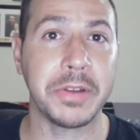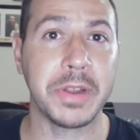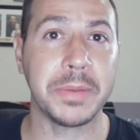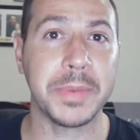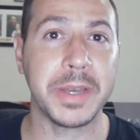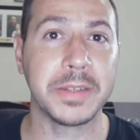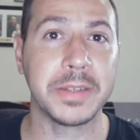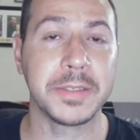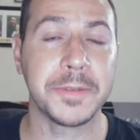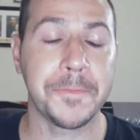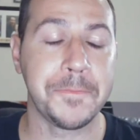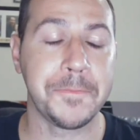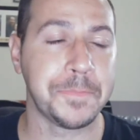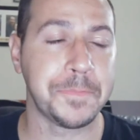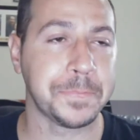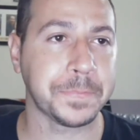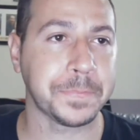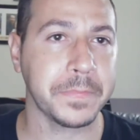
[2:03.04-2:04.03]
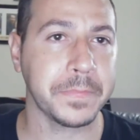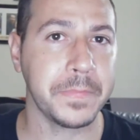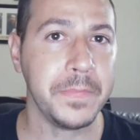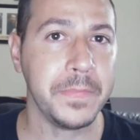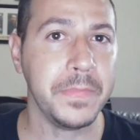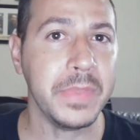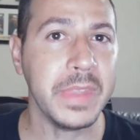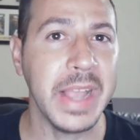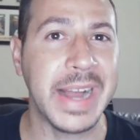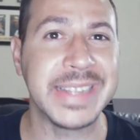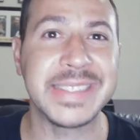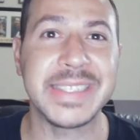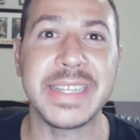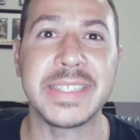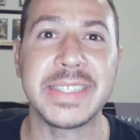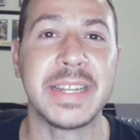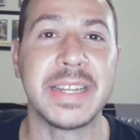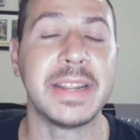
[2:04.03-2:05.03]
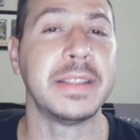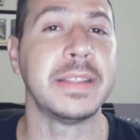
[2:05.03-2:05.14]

you write your emails? I say